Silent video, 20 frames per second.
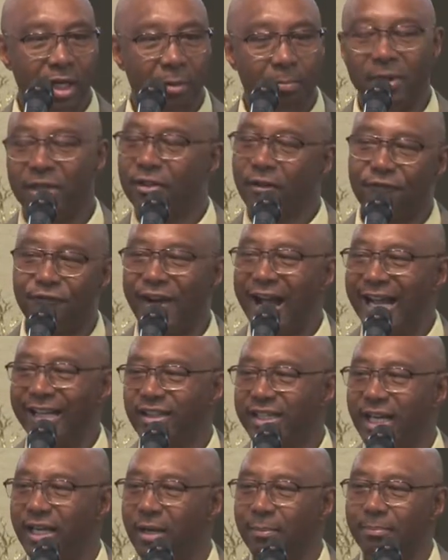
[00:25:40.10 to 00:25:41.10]
But the
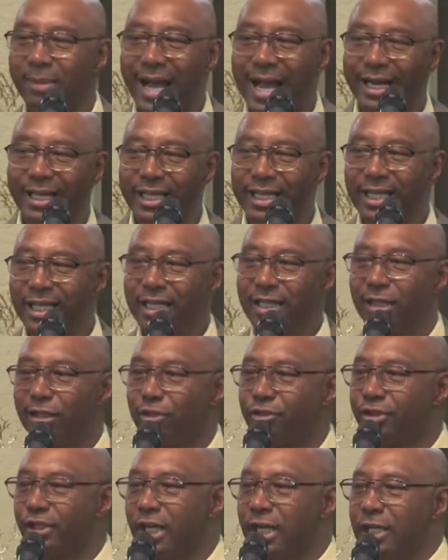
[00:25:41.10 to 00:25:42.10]
fact of the matter
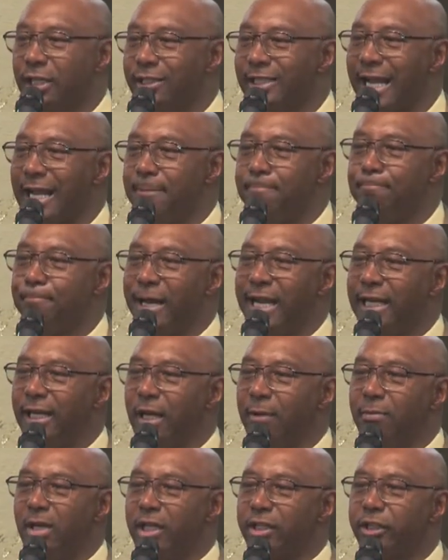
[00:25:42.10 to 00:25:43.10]
is, they beat
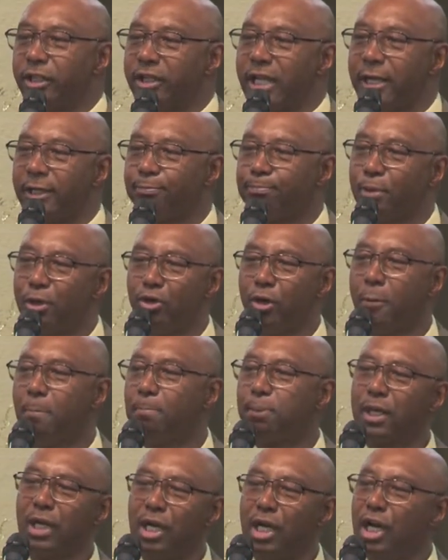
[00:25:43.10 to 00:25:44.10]
him until they
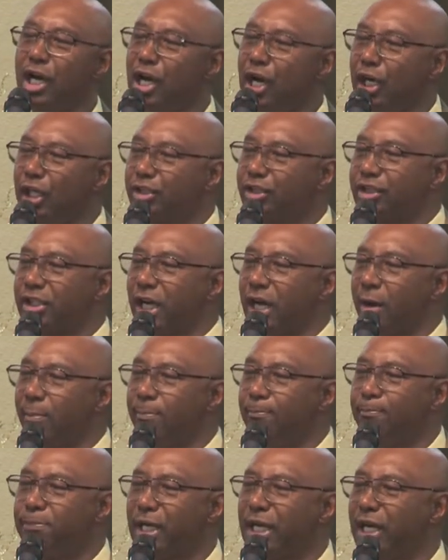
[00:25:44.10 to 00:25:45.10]
pulled plugs
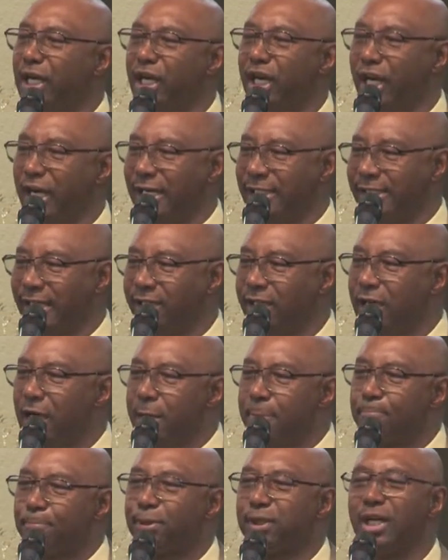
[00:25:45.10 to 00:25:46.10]
of blood and
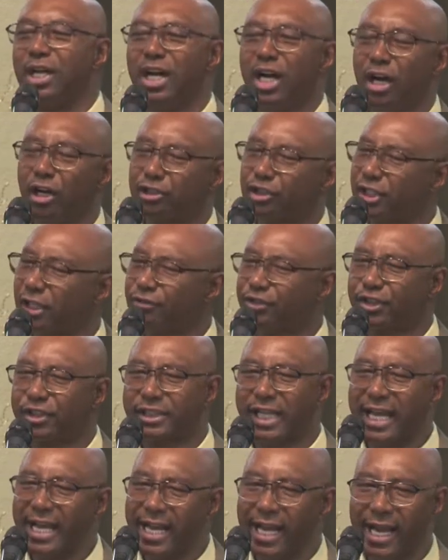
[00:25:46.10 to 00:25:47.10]
plugs of
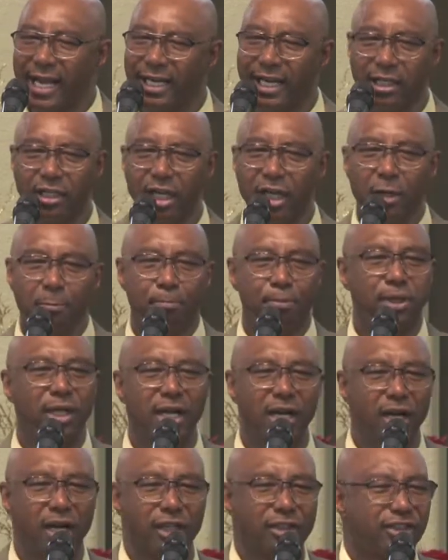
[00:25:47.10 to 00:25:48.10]
skin and
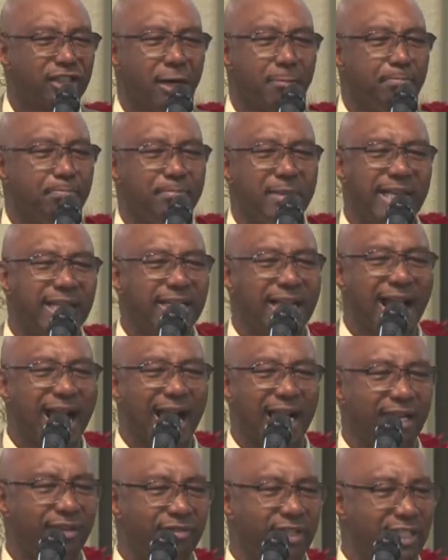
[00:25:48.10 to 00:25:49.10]
plugs of meat
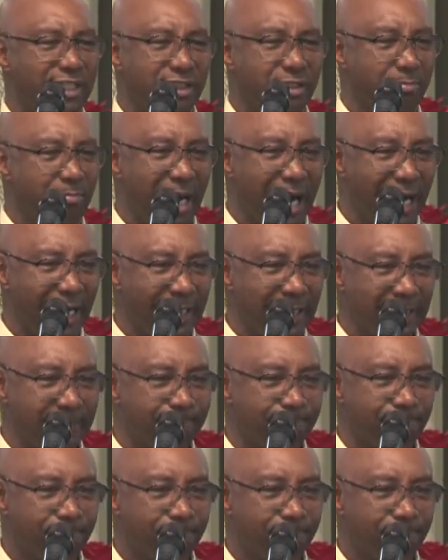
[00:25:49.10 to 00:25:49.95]
out of his body.